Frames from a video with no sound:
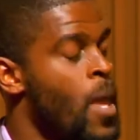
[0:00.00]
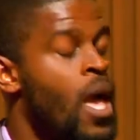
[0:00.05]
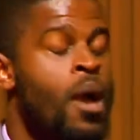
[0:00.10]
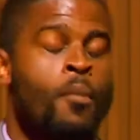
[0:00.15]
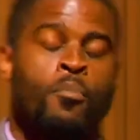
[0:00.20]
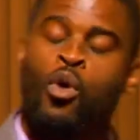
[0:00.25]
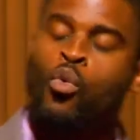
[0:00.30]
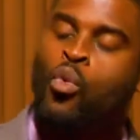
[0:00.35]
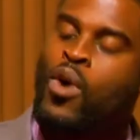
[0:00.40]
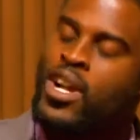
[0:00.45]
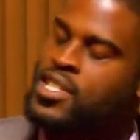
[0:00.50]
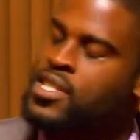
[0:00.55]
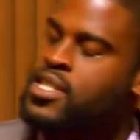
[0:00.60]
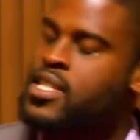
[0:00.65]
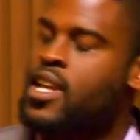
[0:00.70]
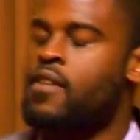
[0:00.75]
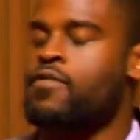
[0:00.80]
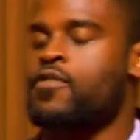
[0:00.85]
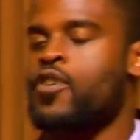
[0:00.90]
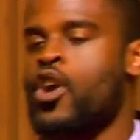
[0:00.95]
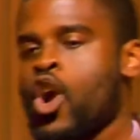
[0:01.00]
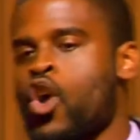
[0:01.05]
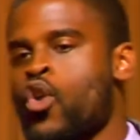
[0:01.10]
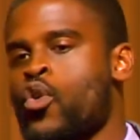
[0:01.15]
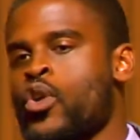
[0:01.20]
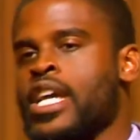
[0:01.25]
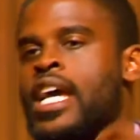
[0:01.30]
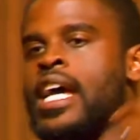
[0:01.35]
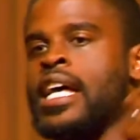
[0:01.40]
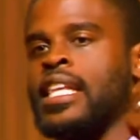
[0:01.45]
But what Steph
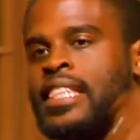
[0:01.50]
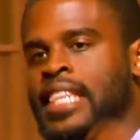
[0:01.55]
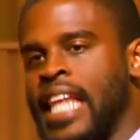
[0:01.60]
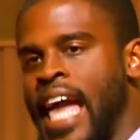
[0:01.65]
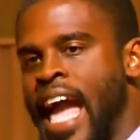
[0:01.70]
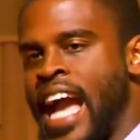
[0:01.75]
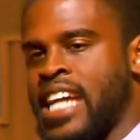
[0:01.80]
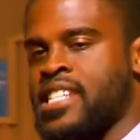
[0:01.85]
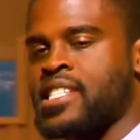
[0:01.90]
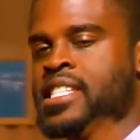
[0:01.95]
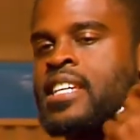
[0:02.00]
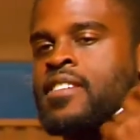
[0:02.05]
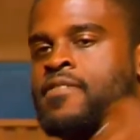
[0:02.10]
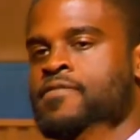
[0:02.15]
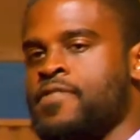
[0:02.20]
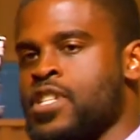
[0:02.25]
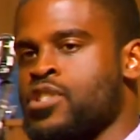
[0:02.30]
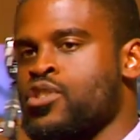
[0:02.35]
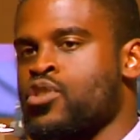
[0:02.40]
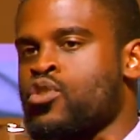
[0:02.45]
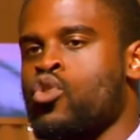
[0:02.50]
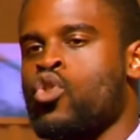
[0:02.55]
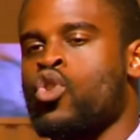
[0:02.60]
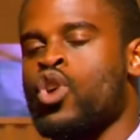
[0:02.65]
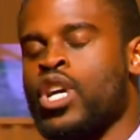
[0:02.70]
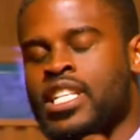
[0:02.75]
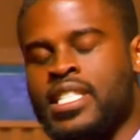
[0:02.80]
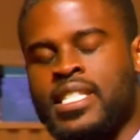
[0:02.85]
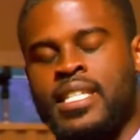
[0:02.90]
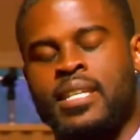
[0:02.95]
Curry lacks in physical
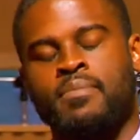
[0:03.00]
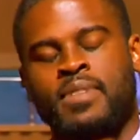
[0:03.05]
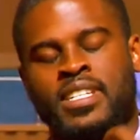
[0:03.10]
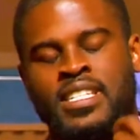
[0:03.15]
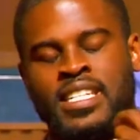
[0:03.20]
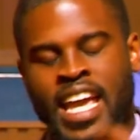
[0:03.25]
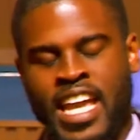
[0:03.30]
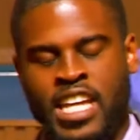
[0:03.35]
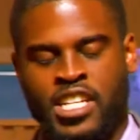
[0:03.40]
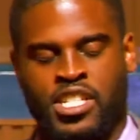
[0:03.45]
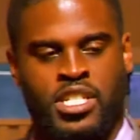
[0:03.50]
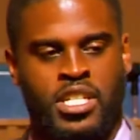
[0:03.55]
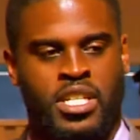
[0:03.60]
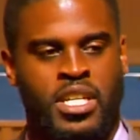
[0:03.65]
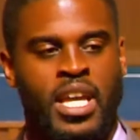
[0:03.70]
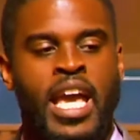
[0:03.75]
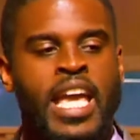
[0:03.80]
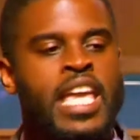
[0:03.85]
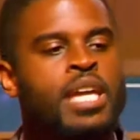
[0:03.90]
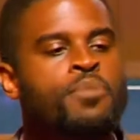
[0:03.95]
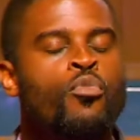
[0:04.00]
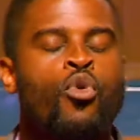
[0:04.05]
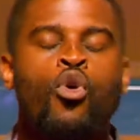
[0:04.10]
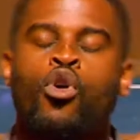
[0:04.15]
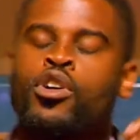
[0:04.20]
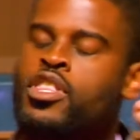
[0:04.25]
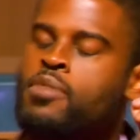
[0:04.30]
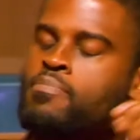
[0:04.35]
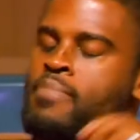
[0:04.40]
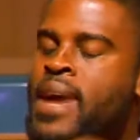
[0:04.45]
intimidation, he more
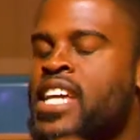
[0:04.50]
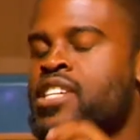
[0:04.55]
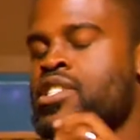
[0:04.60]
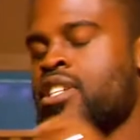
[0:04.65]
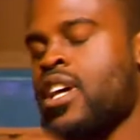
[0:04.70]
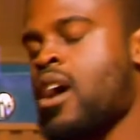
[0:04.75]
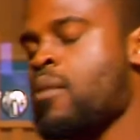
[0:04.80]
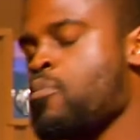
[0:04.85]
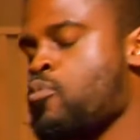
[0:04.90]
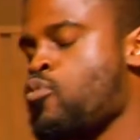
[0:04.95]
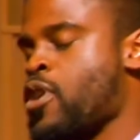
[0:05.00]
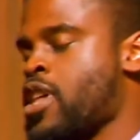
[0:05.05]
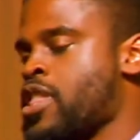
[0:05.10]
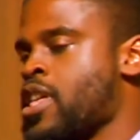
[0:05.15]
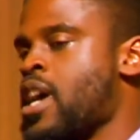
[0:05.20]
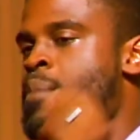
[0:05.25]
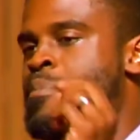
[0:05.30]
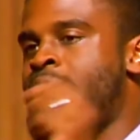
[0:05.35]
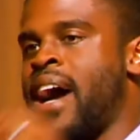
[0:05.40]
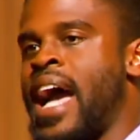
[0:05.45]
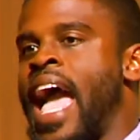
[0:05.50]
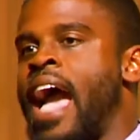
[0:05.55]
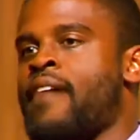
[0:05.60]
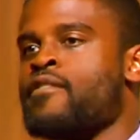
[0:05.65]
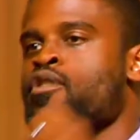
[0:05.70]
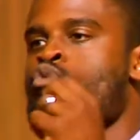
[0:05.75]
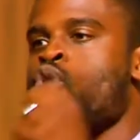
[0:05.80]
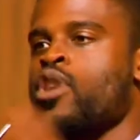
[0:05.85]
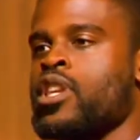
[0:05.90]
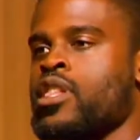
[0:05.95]
than makes up with by
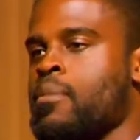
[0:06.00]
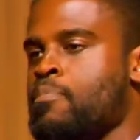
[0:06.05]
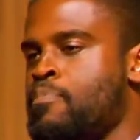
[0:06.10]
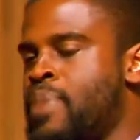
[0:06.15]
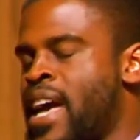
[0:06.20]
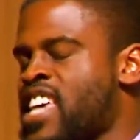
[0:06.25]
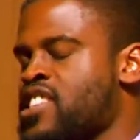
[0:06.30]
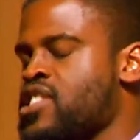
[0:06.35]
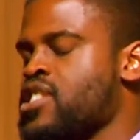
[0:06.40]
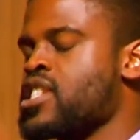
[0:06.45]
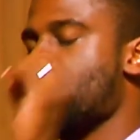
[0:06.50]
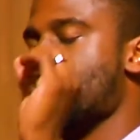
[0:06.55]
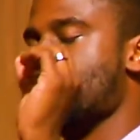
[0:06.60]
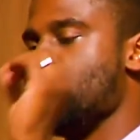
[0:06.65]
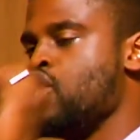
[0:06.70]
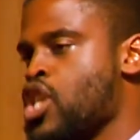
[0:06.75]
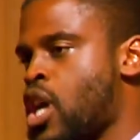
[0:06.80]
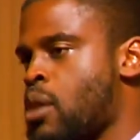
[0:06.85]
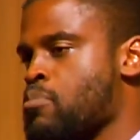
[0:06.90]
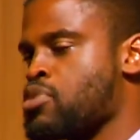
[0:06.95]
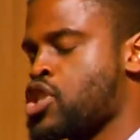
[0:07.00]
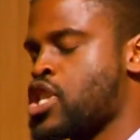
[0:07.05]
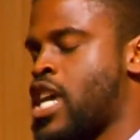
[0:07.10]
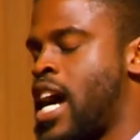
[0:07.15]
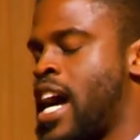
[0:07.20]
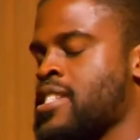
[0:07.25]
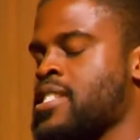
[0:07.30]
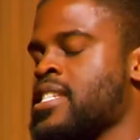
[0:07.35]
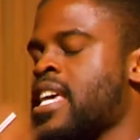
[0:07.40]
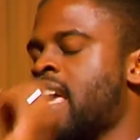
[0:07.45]
having one of the best jump shots